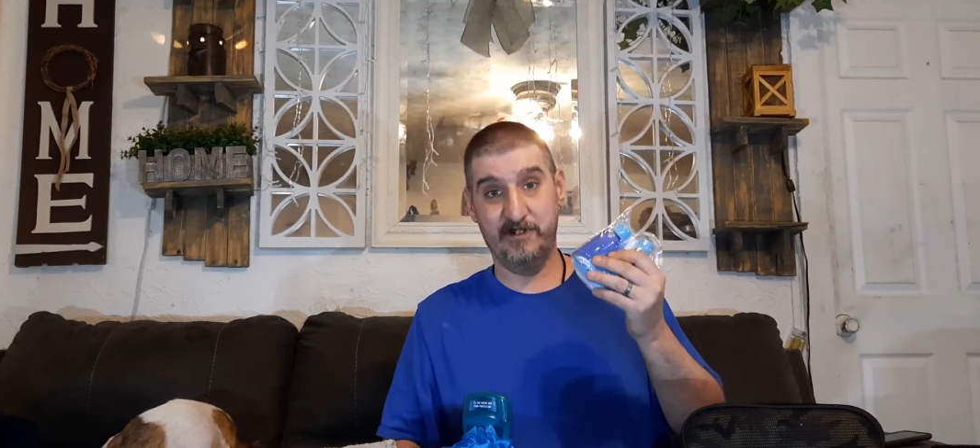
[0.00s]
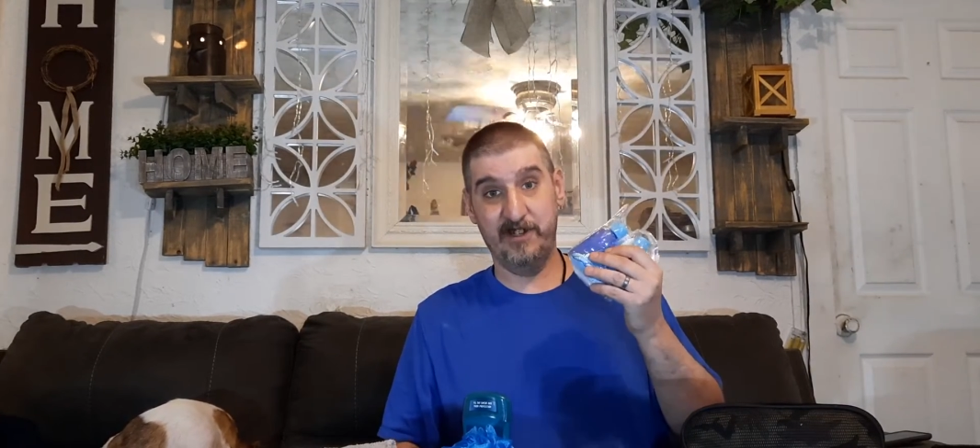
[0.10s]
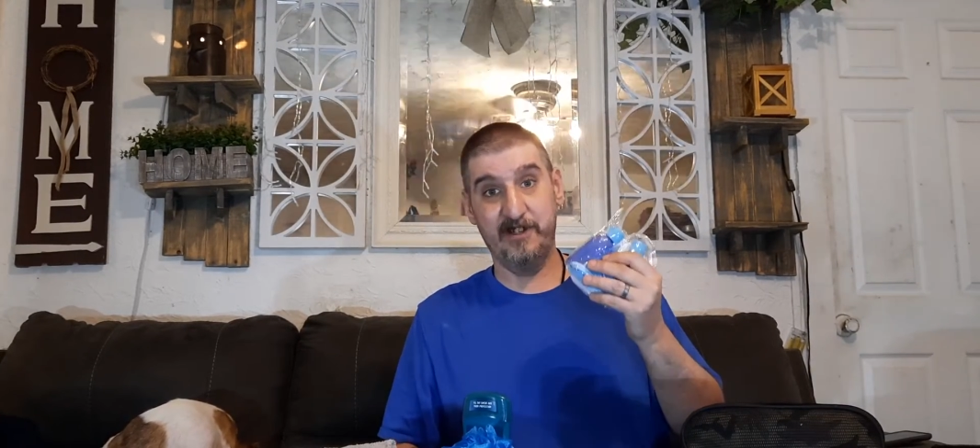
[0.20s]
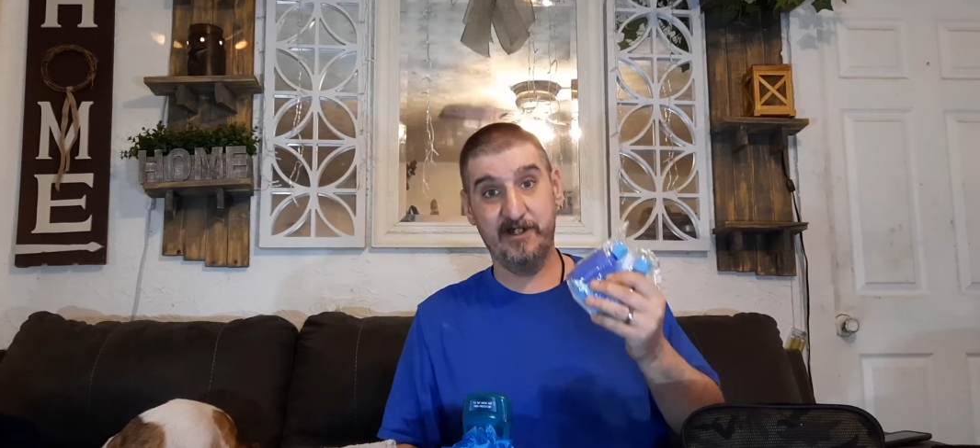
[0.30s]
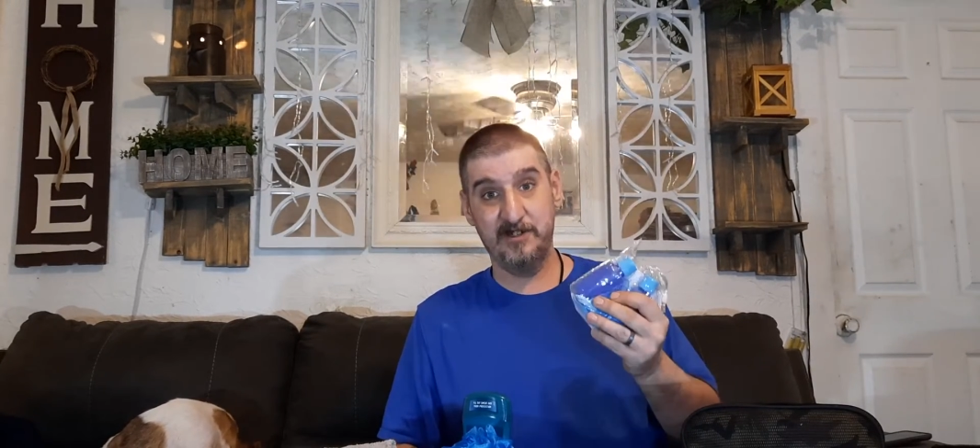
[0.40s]

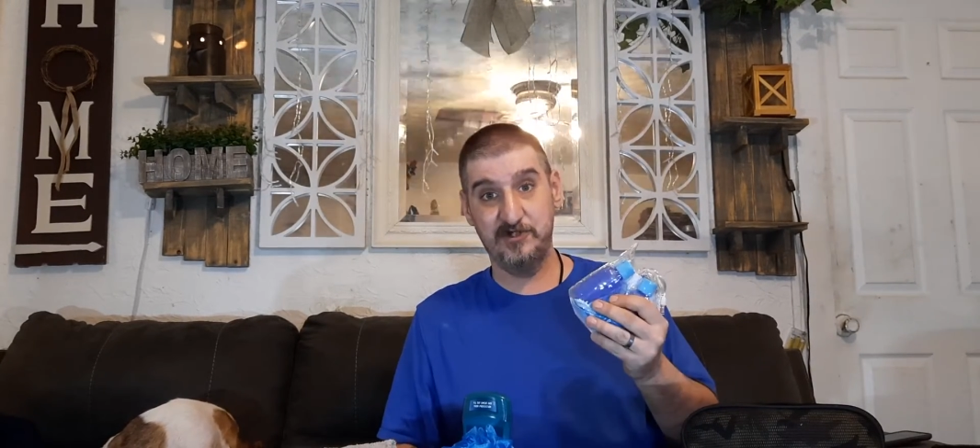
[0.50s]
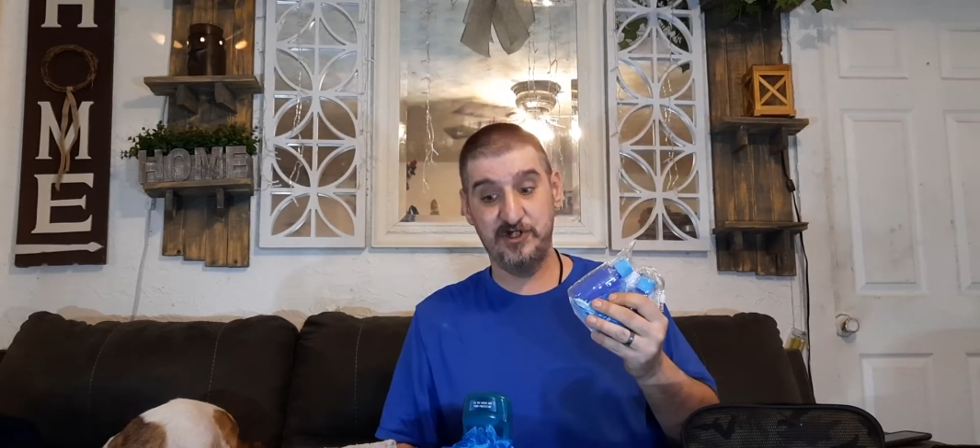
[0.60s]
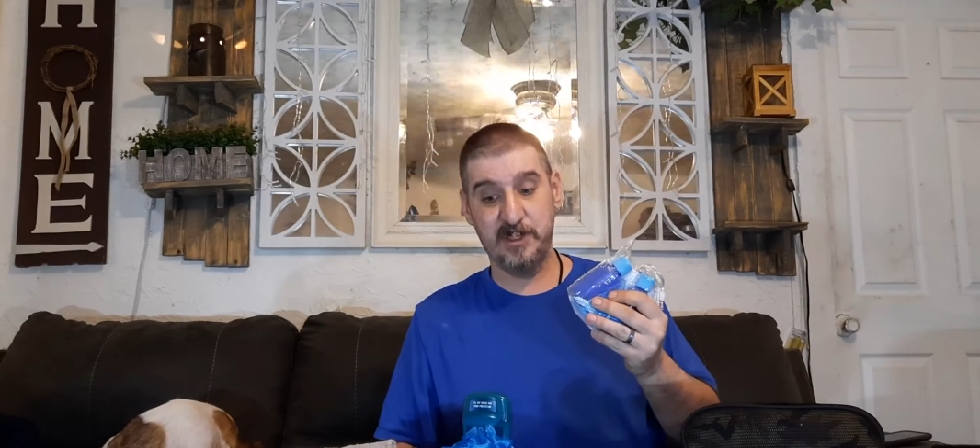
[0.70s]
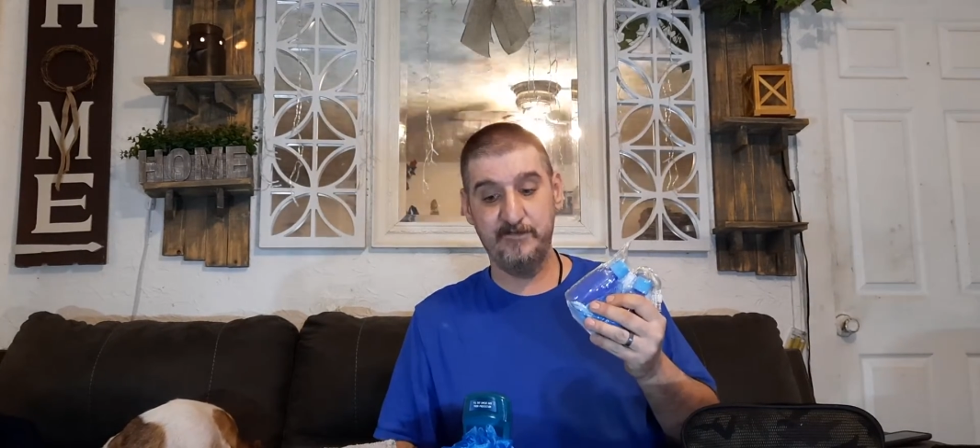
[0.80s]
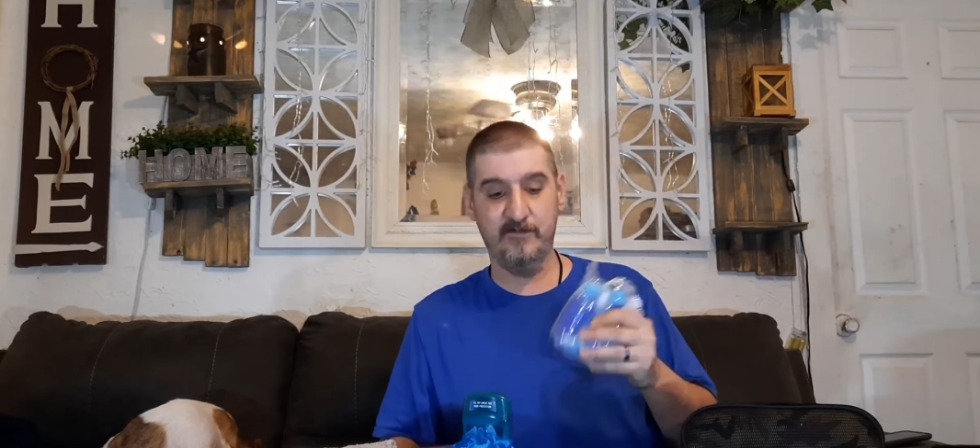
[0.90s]
and
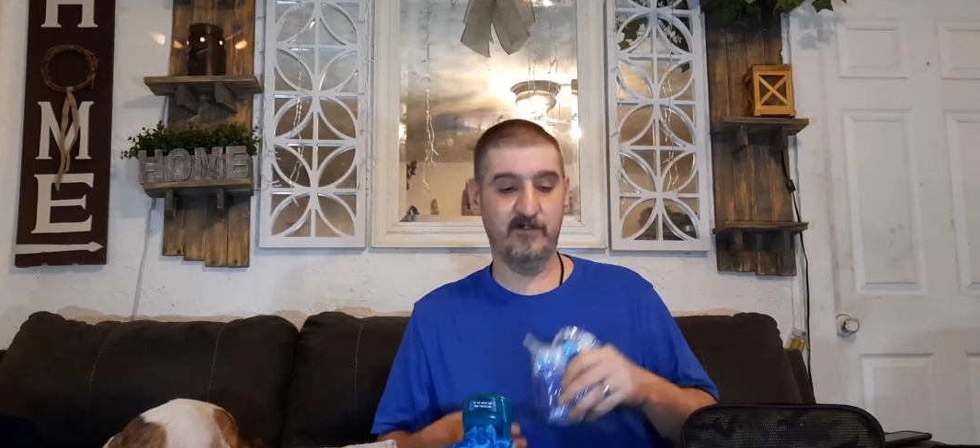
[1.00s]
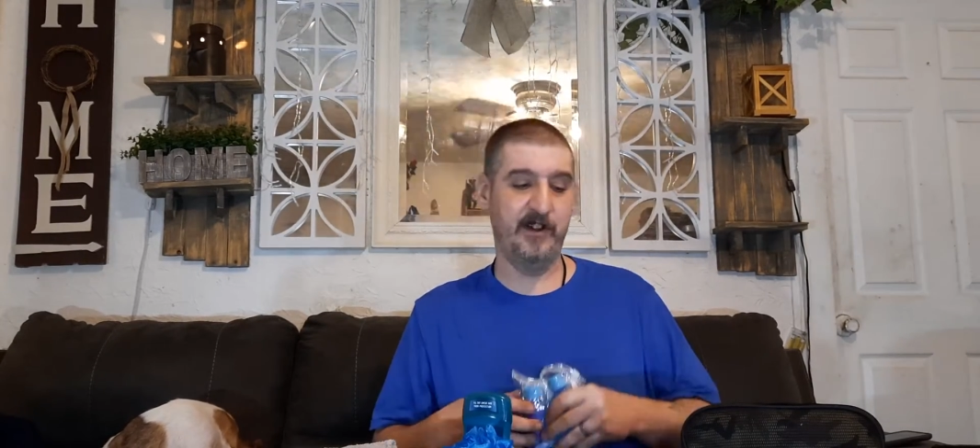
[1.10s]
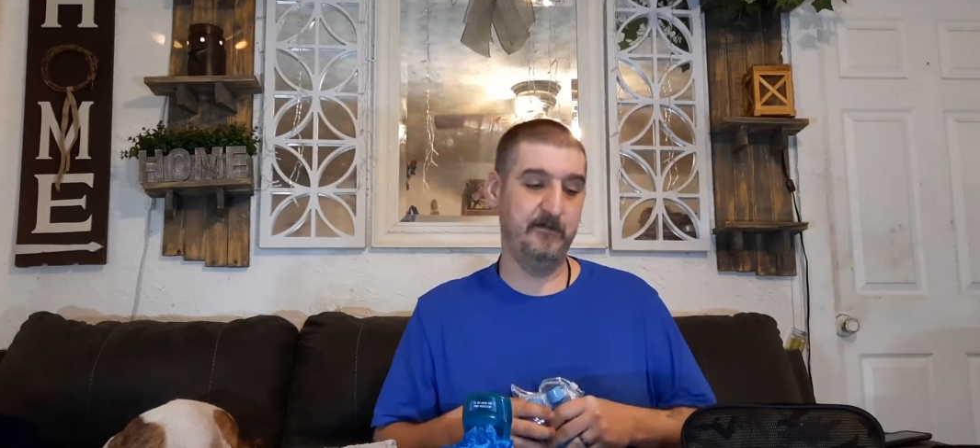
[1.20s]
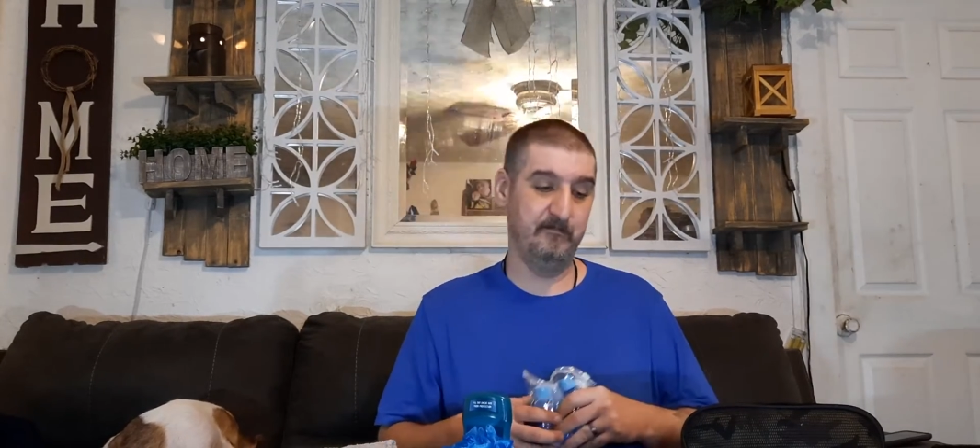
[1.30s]
shaving cream.